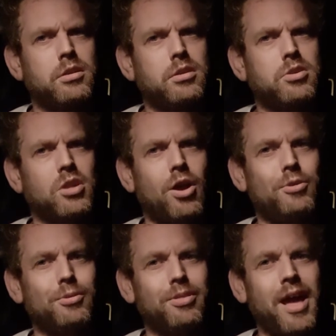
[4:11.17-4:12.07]

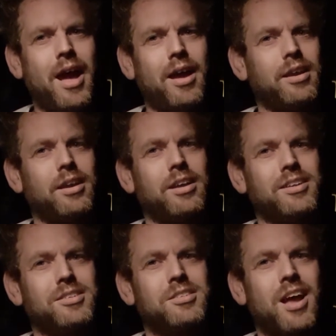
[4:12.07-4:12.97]
So that
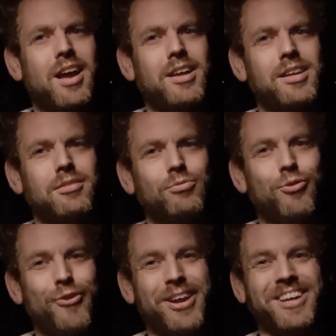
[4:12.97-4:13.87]
is a
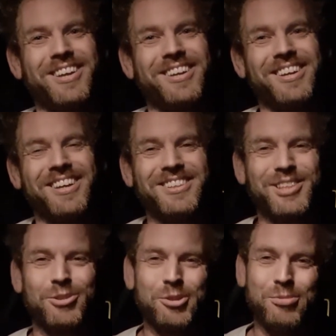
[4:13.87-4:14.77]
ringing
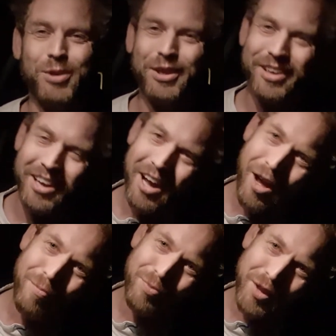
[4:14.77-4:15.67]
endorsement,
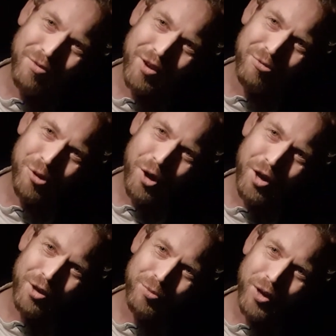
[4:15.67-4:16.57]
if ever I
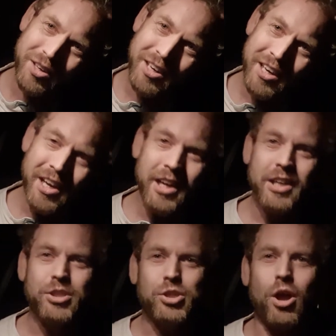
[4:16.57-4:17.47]
heard one.
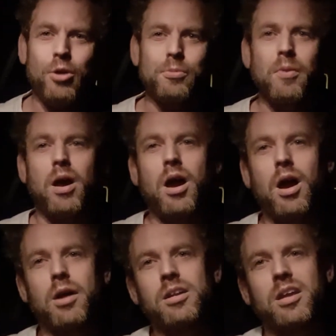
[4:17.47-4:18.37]
So
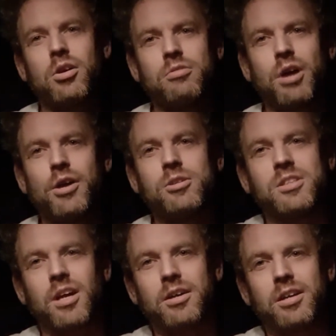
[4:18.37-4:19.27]
I'm going to get on the road.
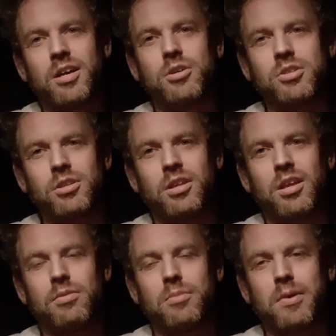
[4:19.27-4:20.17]
I'm going to go and do
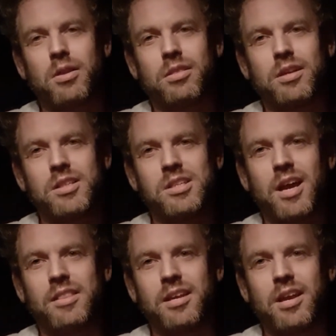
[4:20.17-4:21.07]
the Barn Theatre
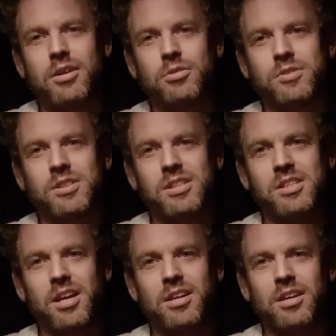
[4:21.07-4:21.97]
and then head off to this
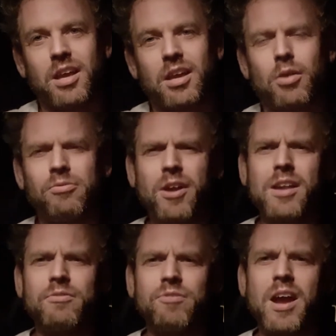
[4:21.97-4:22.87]
second gig. I'm
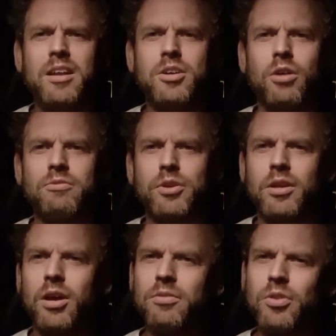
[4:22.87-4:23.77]
feeling fairly
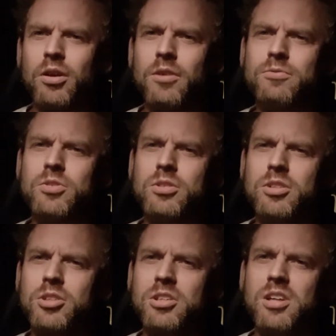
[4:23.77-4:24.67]
confident. I've
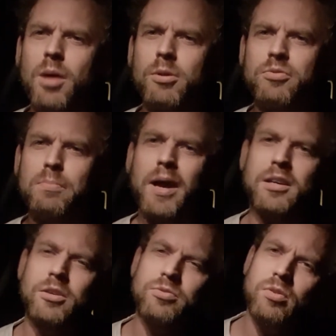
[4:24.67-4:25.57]
just come off the
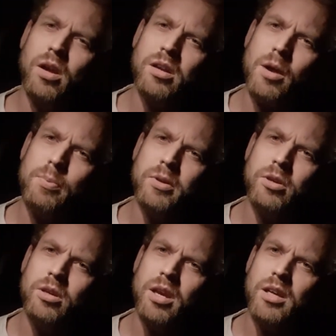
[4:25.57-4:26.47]
back of a couple of
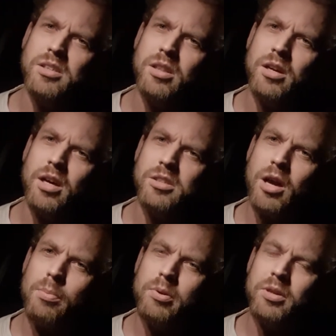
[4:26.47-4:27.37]
good gigs in the last
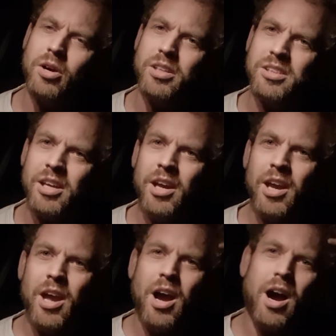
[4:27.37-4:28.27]
couple of nights,
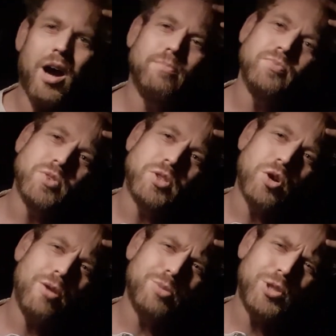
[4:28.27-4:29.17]

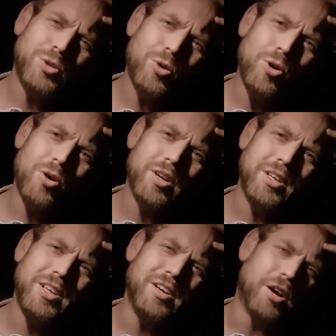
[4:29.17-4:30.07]
so I'm sure,
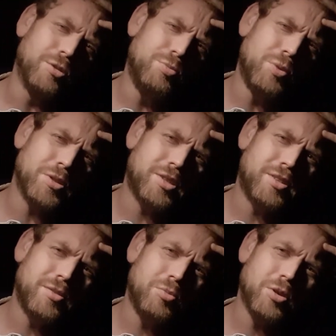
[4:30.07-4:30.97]
you know, what's
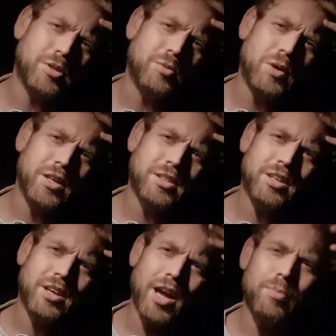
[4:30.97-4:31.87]
the worst that
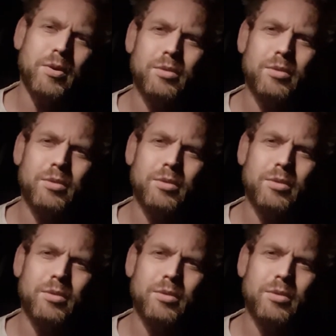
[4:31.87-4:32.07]
can happen.